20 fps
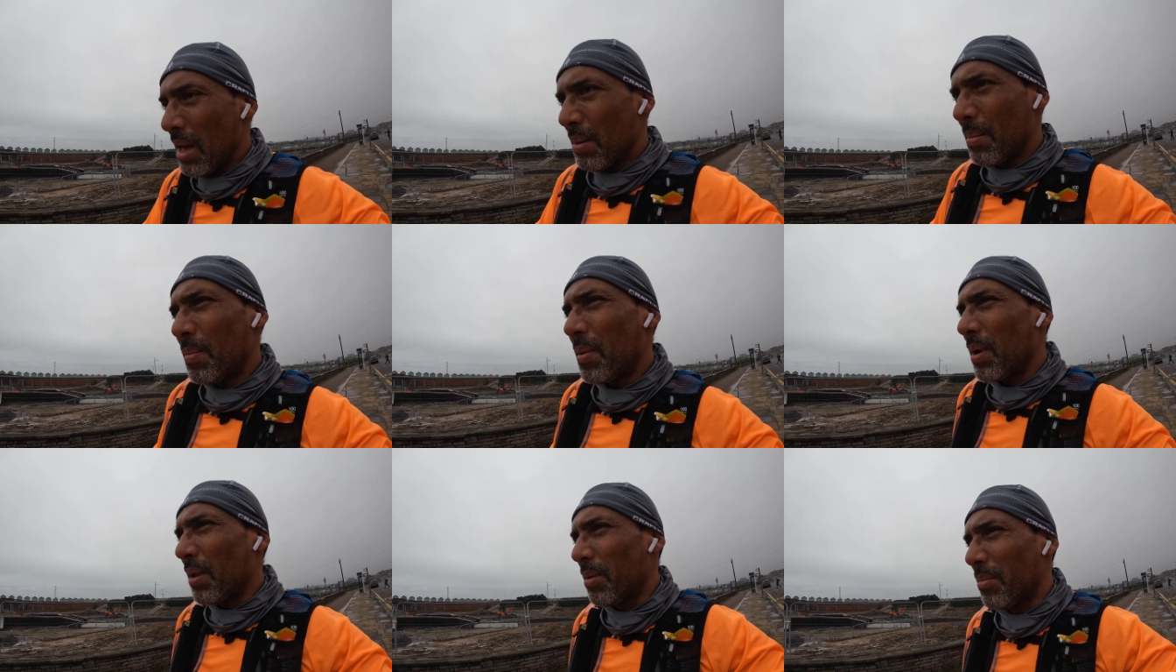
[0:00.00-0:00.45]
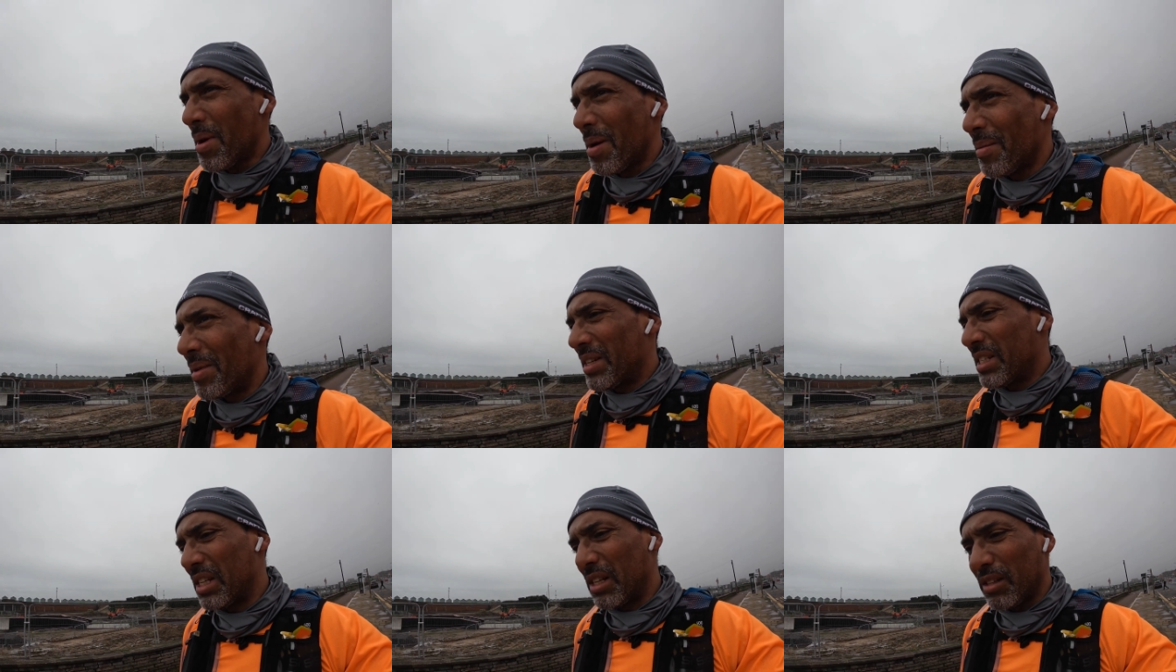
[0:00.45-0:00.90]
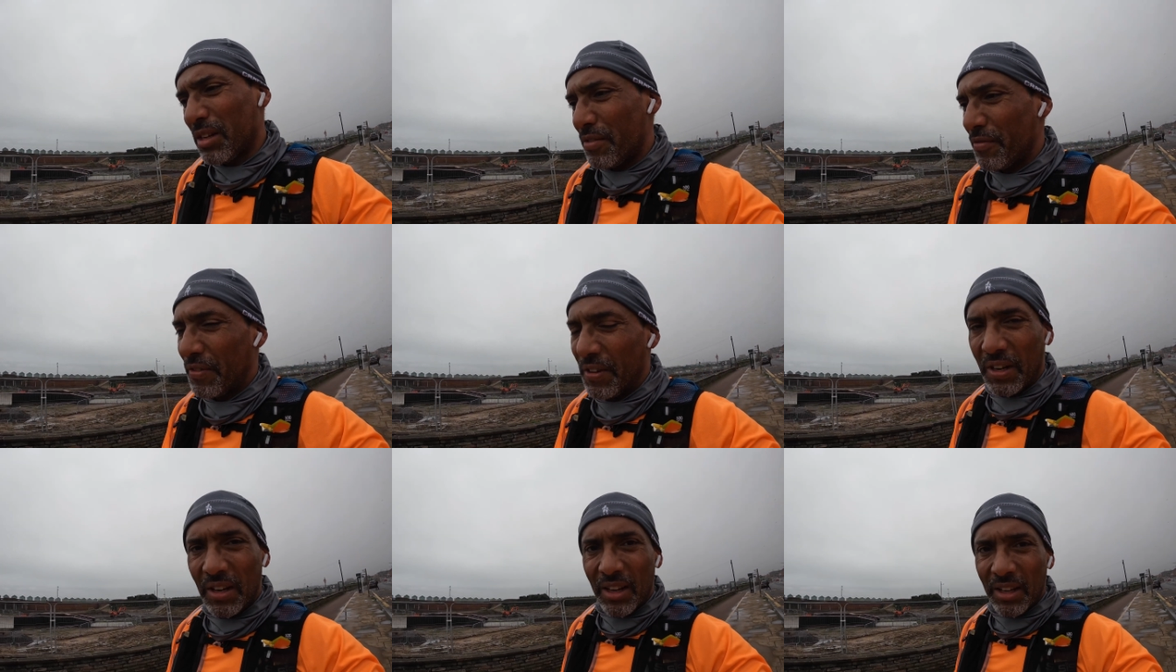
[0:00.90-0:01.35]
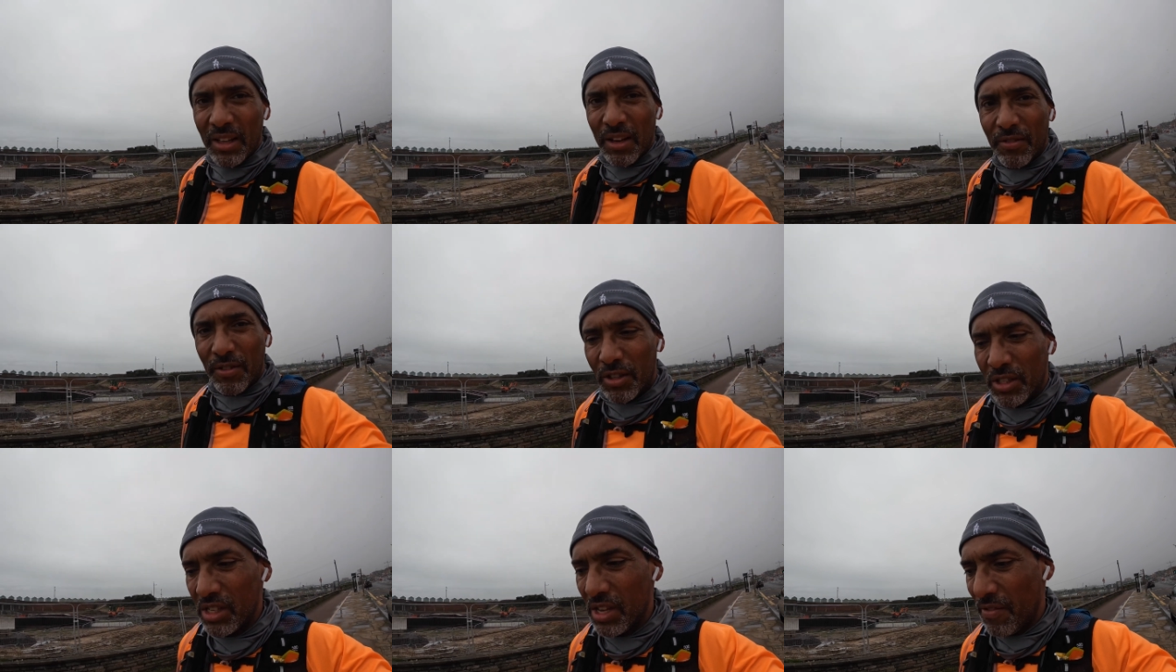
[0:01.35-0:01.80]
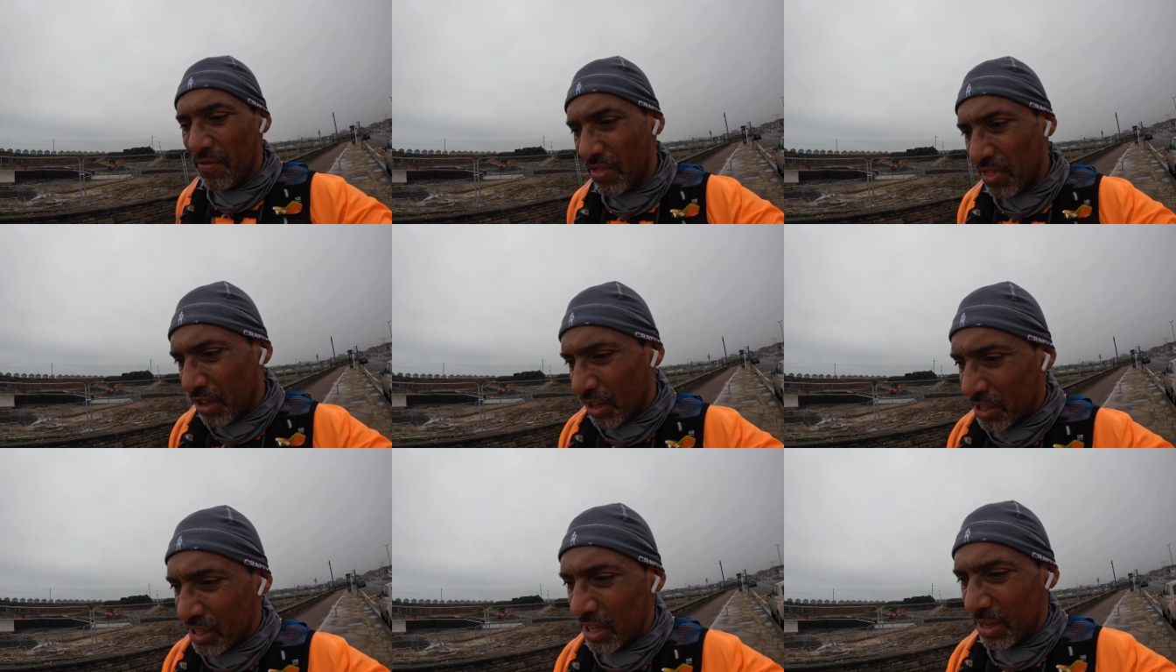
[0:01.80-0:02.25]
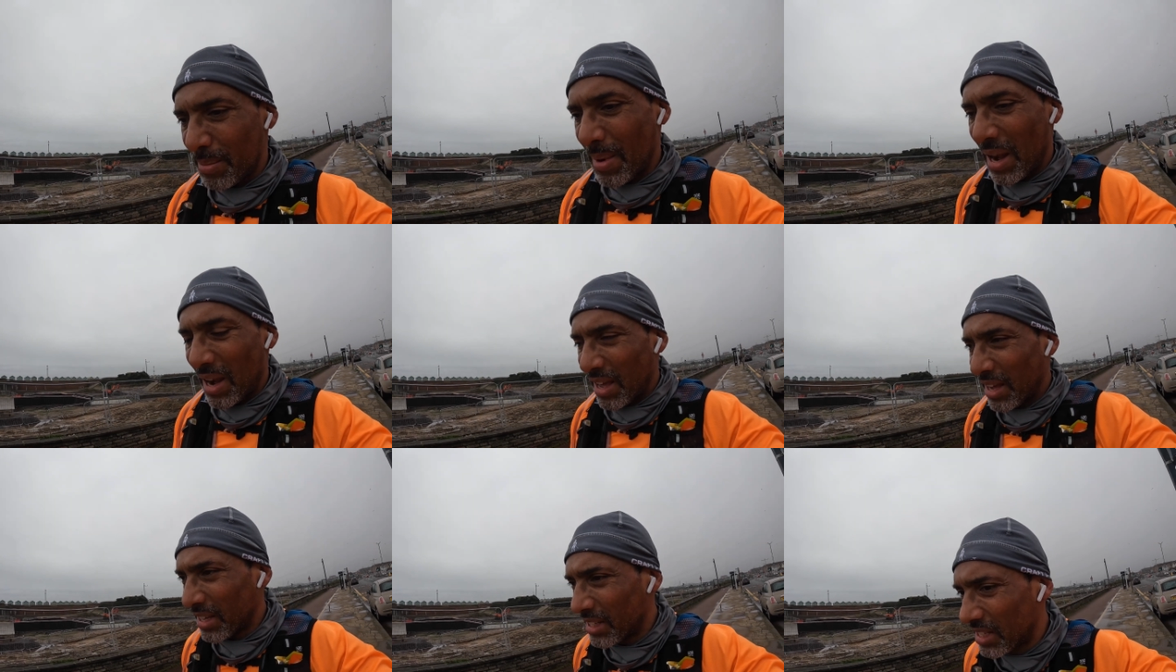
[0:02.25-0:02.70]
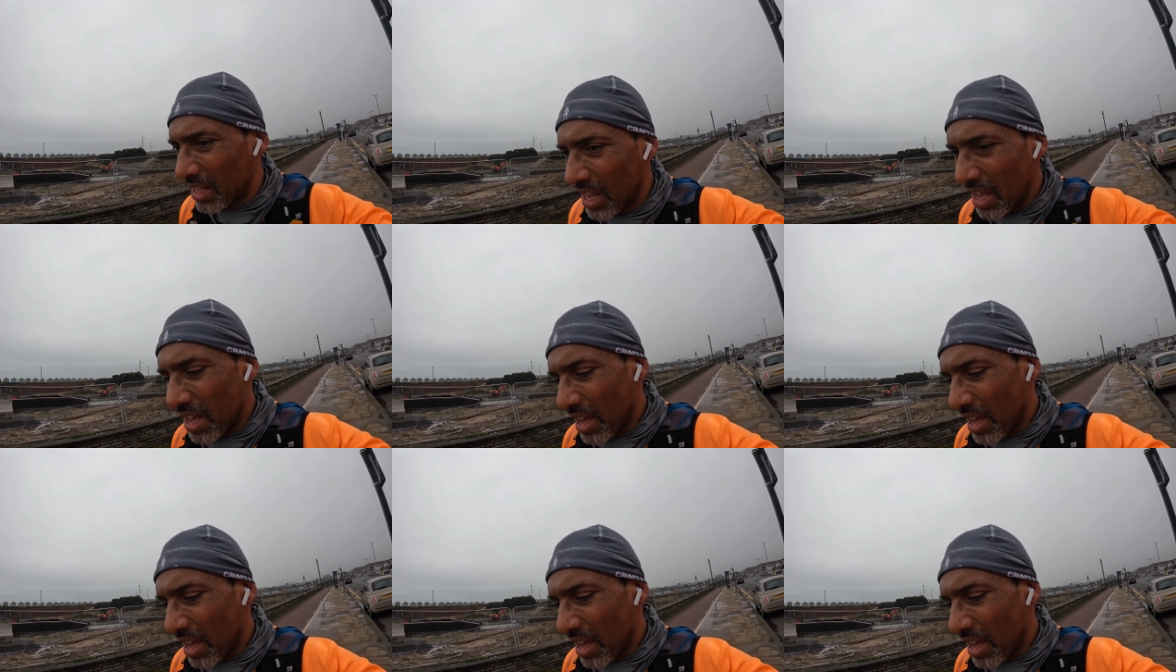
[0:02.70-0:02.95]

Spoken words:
but at the moment I still don't feel like I've got 7:30 in my legs.